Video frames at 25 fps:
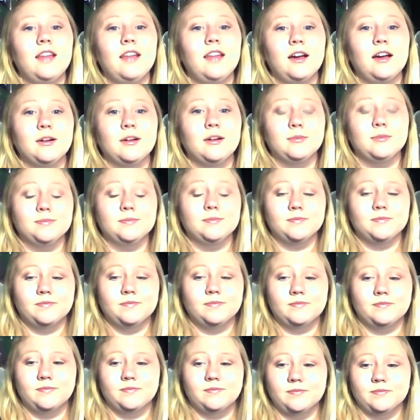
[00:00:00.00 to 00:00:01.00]
um,
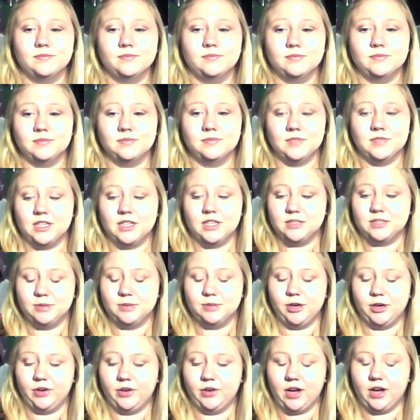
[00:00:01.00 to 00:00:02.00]
that's
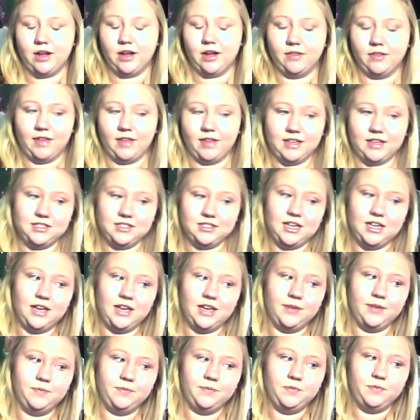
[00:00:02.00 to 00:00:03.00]
been going on last
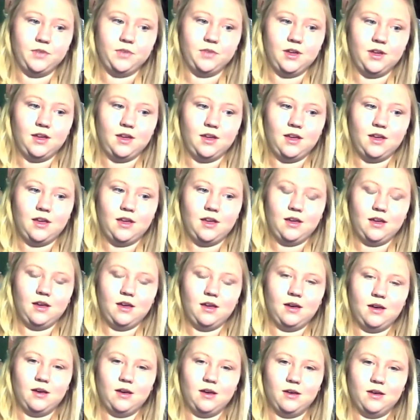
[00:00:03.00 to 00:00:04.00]
night
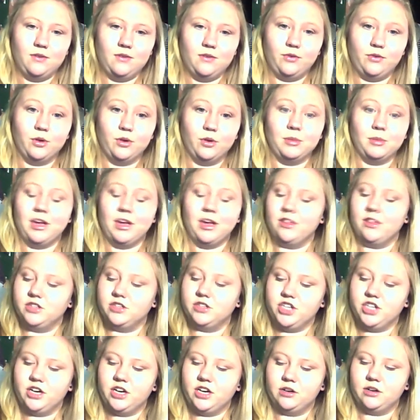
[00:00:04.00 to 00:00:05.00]
for my other
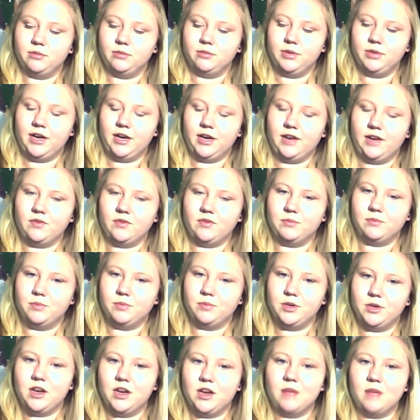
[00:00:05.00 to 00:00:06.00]
channel, but I haven't
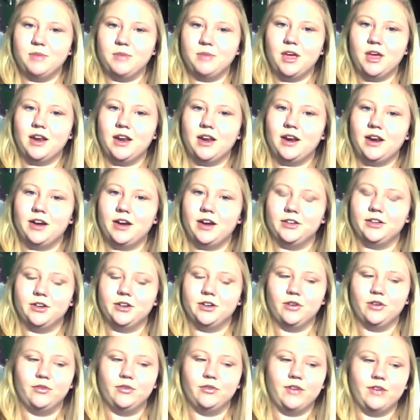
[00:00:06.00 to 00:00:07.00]
put it up yet, and I don't
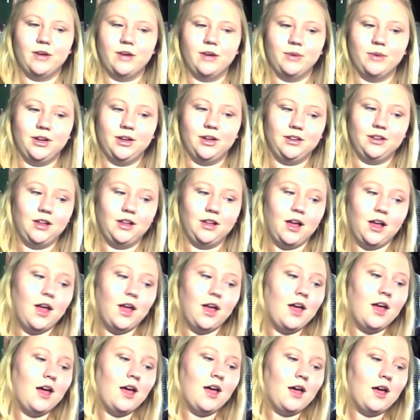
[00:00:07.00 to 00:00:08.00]
know if I will.
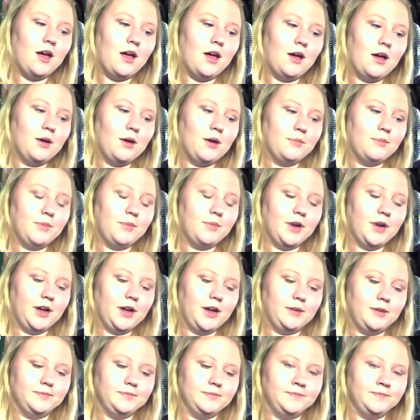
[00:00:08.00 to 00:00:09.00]
But
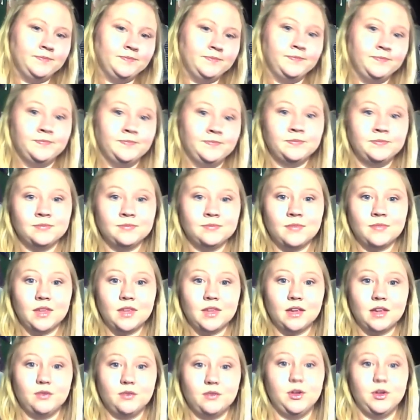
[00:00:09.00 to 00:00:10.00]
um,
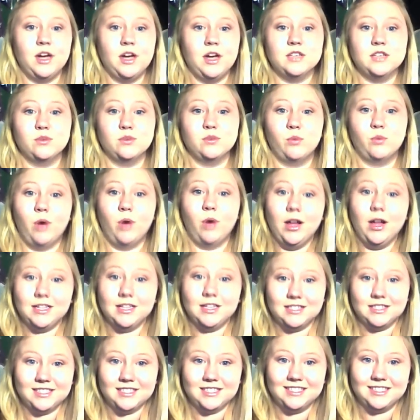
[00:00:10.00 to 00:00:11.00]
if you guys want